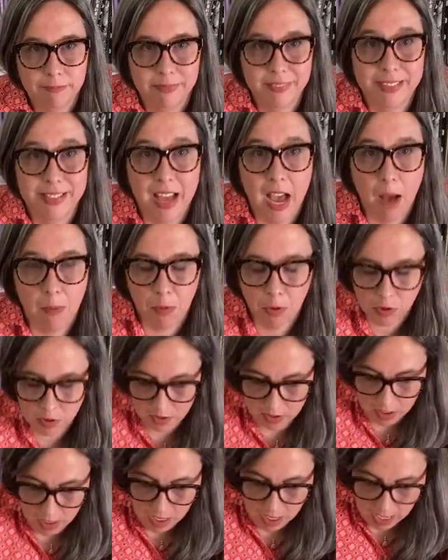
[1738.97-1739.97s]
dabbles
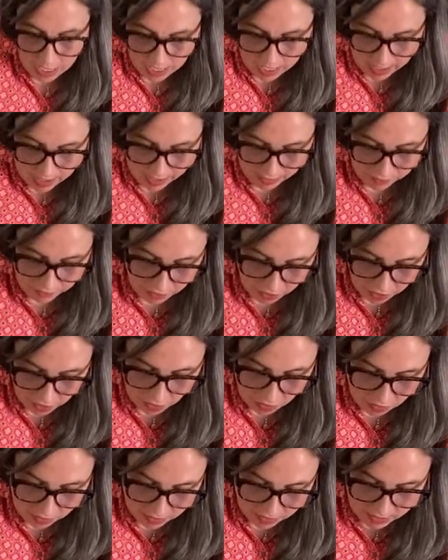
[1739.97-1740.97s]
of
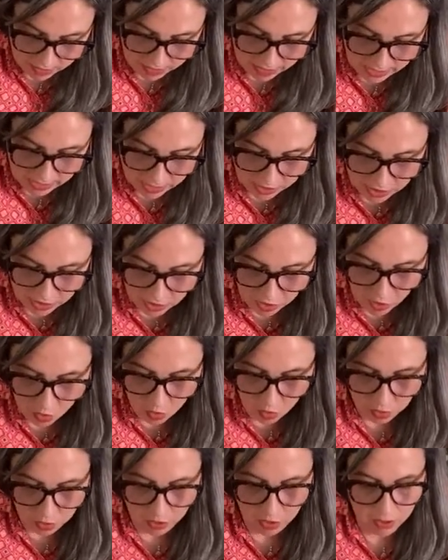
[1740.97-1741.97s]
glue into the
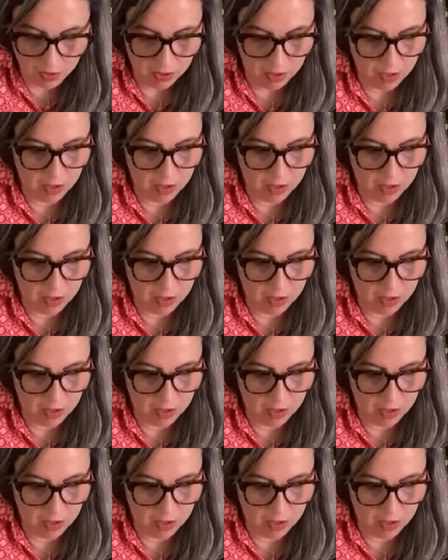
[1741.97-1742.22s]
corner,